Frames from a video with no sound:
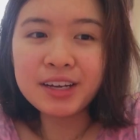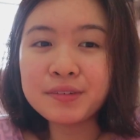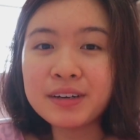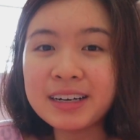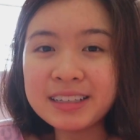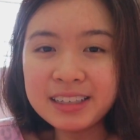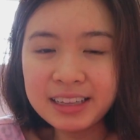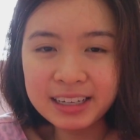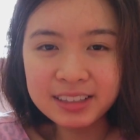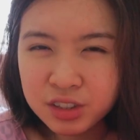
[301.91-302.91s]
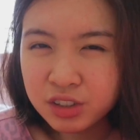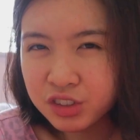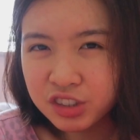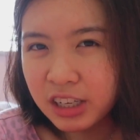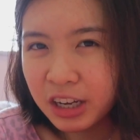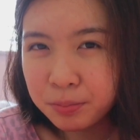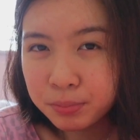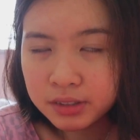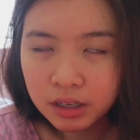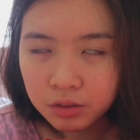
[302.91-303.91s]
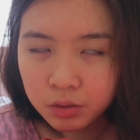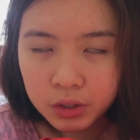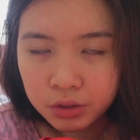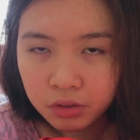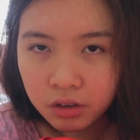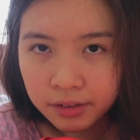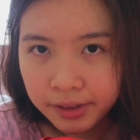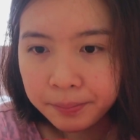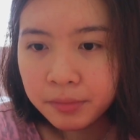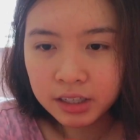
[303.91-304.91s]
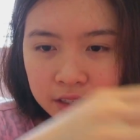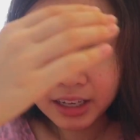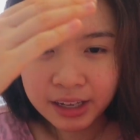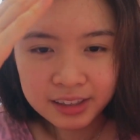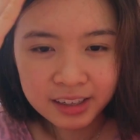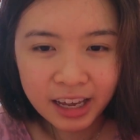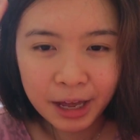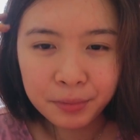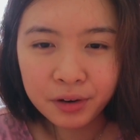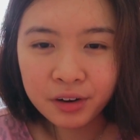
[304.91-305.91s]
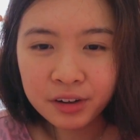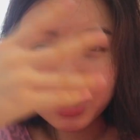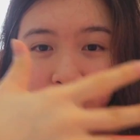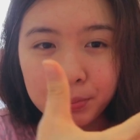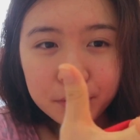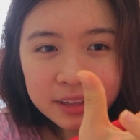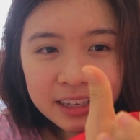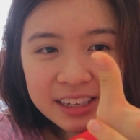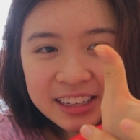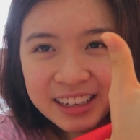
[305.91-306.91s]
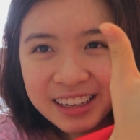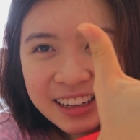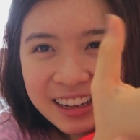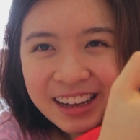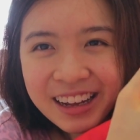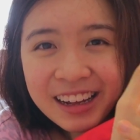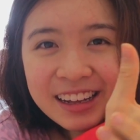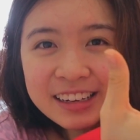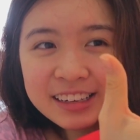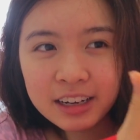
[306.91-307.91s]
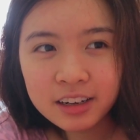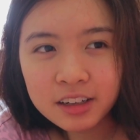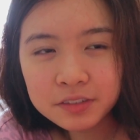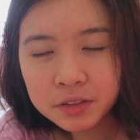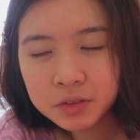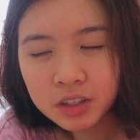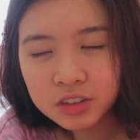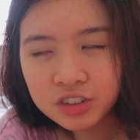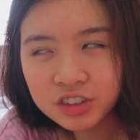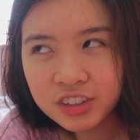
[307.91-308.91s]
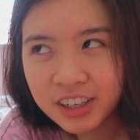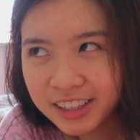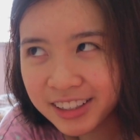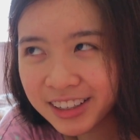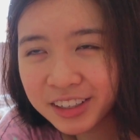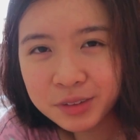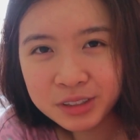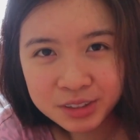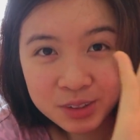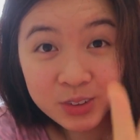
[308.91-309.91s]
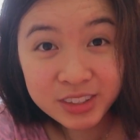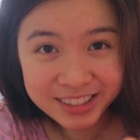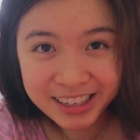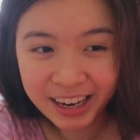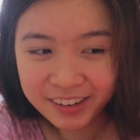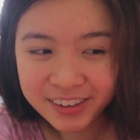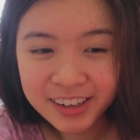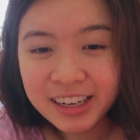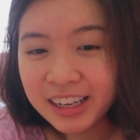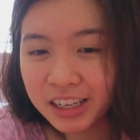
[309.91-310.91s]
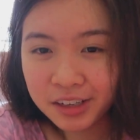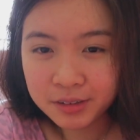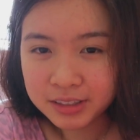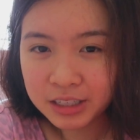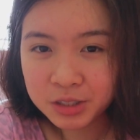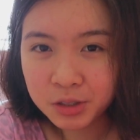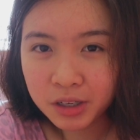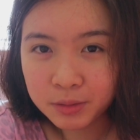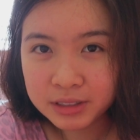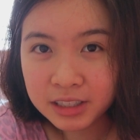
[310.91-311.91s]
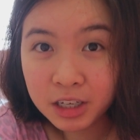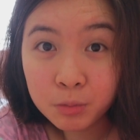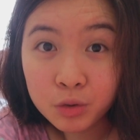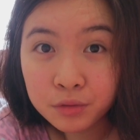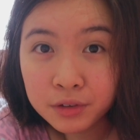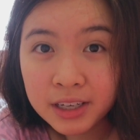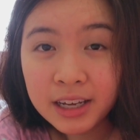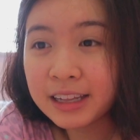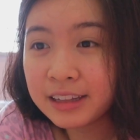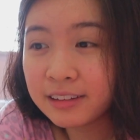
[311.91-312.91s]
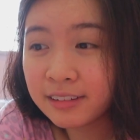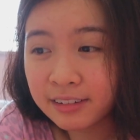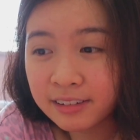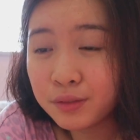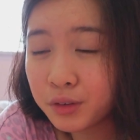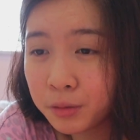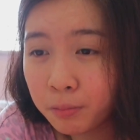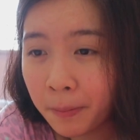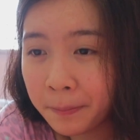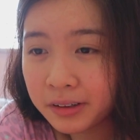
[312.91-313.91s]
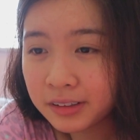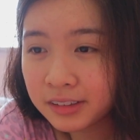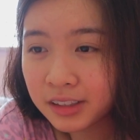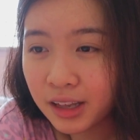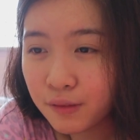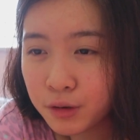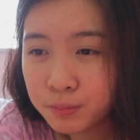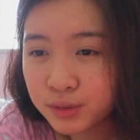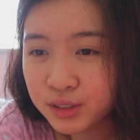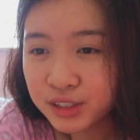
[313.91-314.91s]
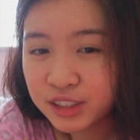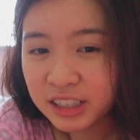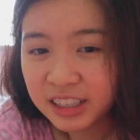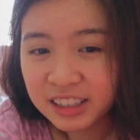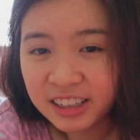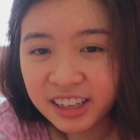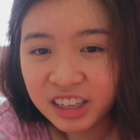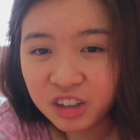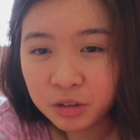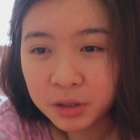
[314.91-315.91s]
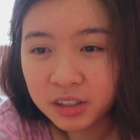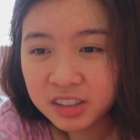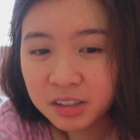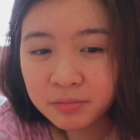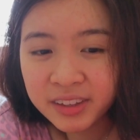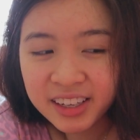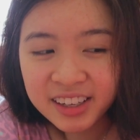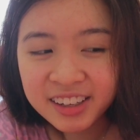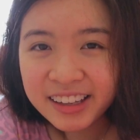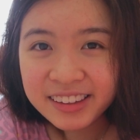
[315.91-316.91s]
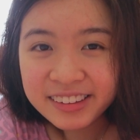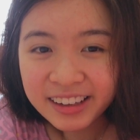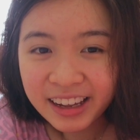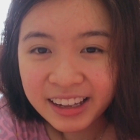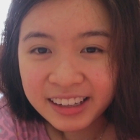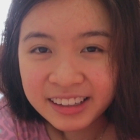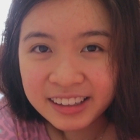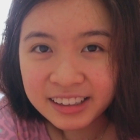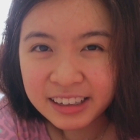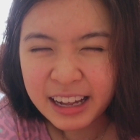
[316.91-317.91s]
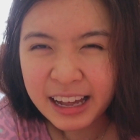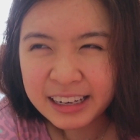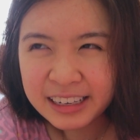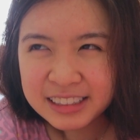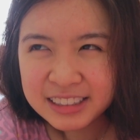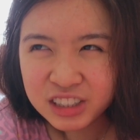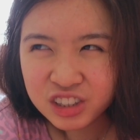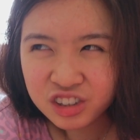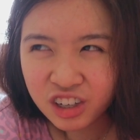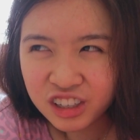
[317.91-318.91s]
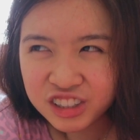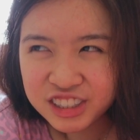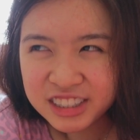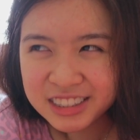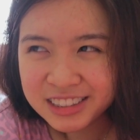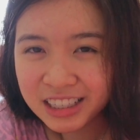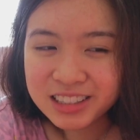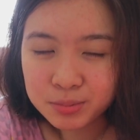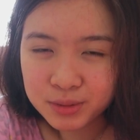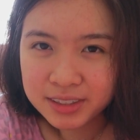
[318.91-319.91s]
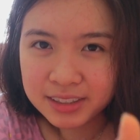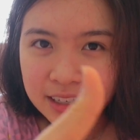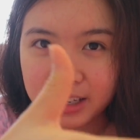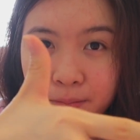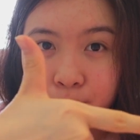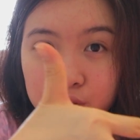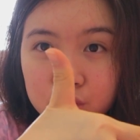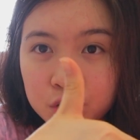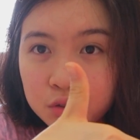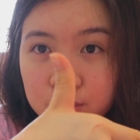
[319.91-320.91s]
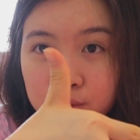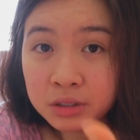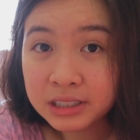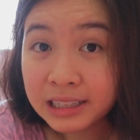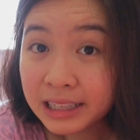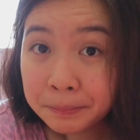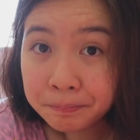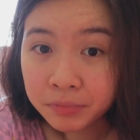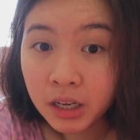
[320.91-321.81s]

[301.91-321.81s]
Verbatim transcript: There were other like surgeon helpers. I don't know, what do you call them? Yeah, they had the cap on. They were putting their gloves of such shit. It was so scary. It was as though I was in a movie and the evil people, the evil person are gonna like kill me or something. And then the anesthetist is the person that puts you to sleep.